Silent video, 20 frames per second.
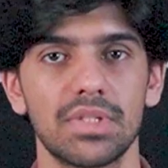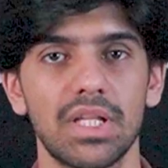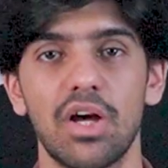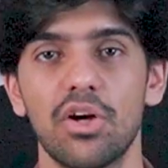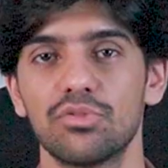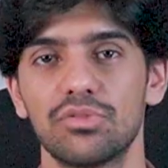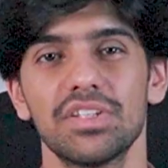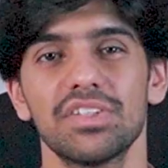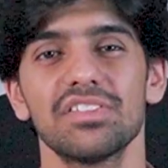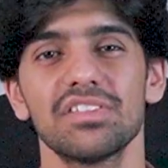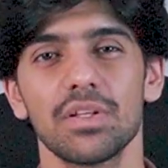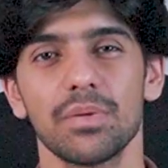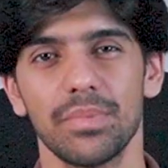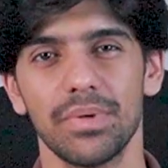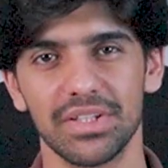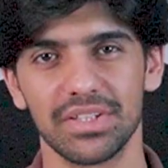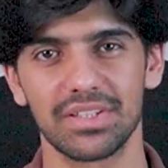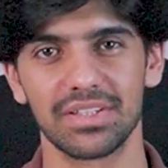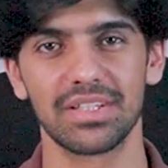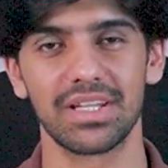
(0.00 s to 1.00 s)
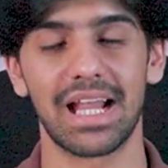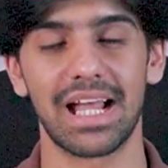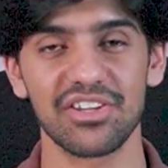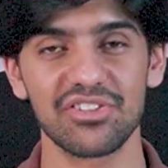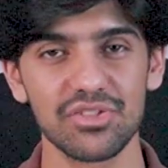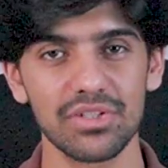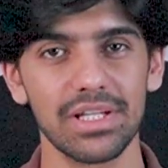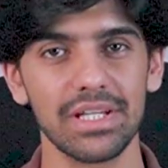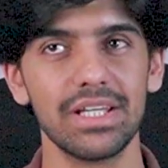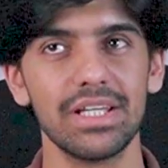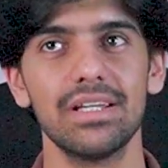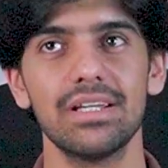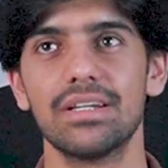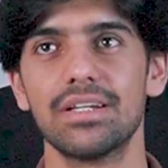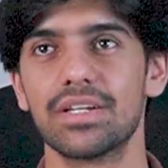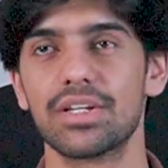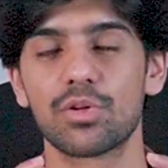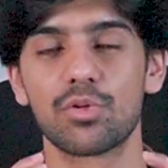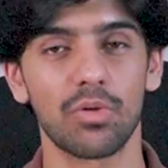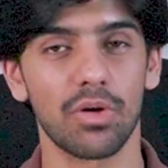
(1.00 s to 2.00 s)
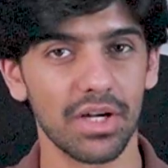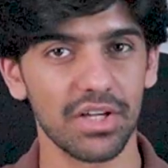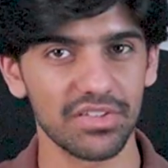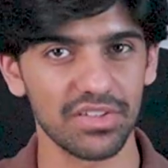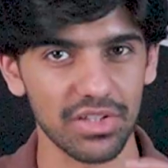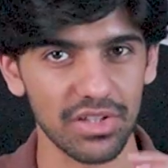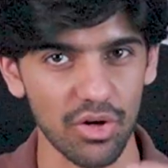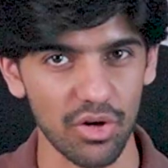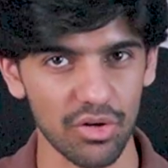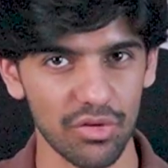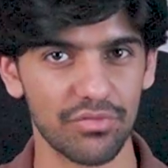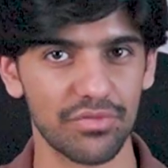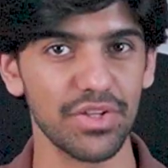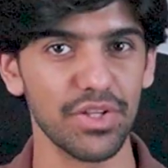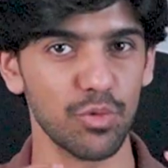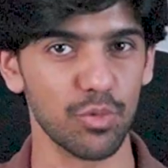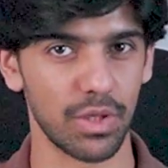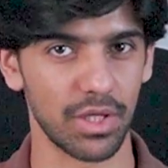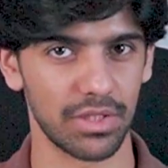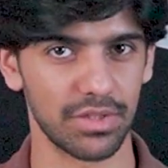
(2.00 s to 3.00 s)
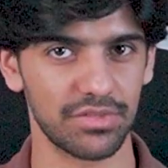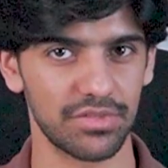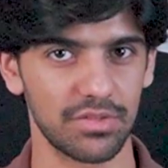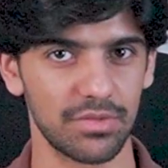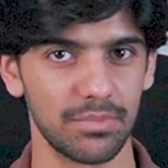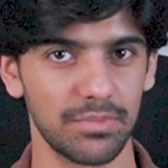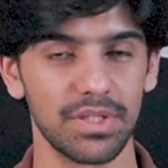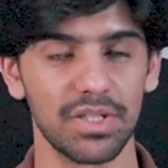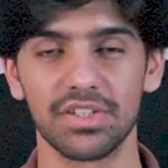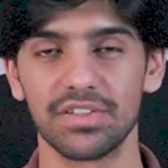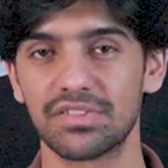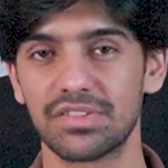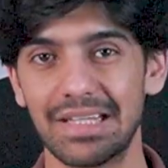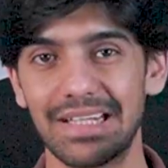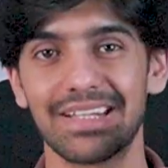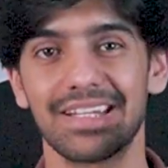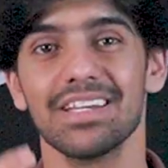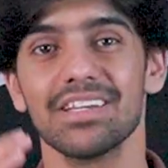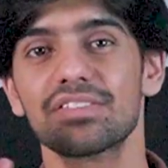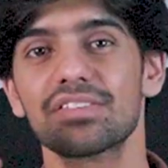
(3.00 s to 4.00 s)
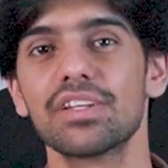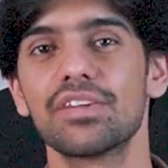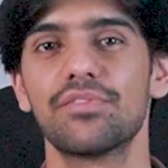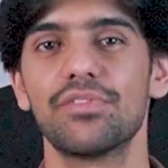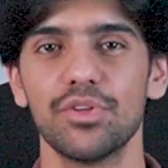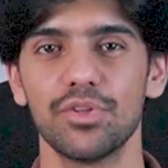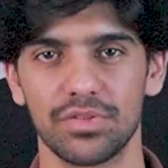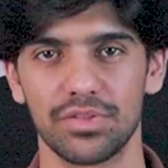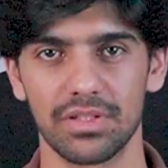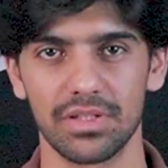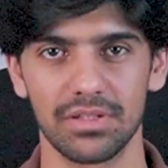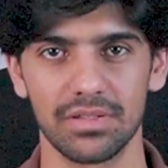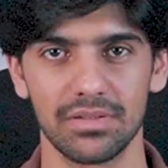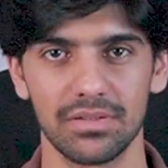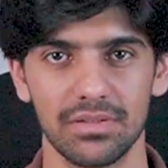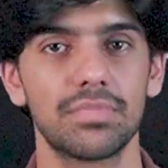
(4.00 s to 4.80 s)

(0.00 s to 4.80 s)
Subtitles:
Now, this is the myth that actually requires a lot of nuance because it is confusing.